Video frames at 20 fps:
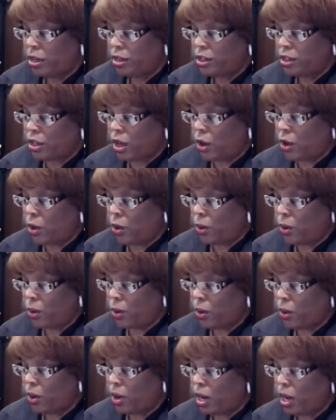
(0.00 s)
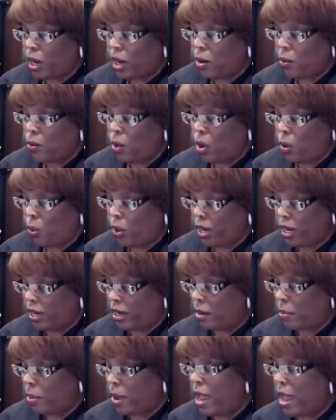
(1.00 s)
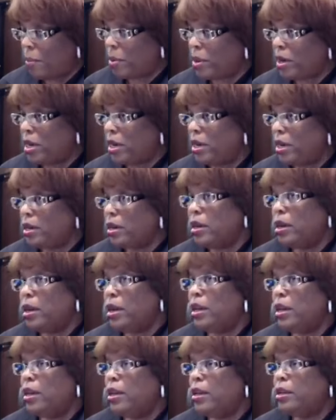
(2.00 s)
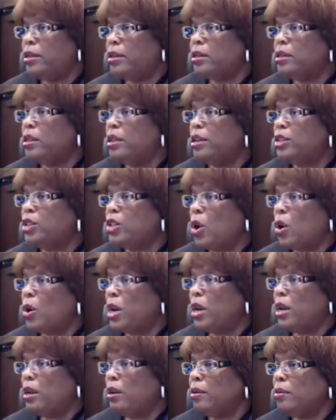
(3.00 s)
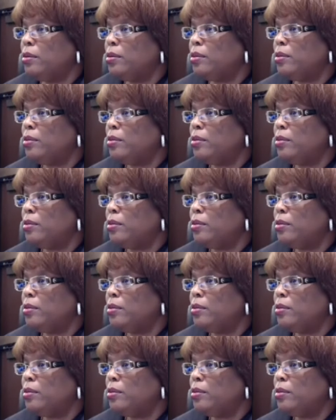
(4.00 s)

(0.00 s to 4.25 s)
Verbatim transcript: So what will end up happening is the attorney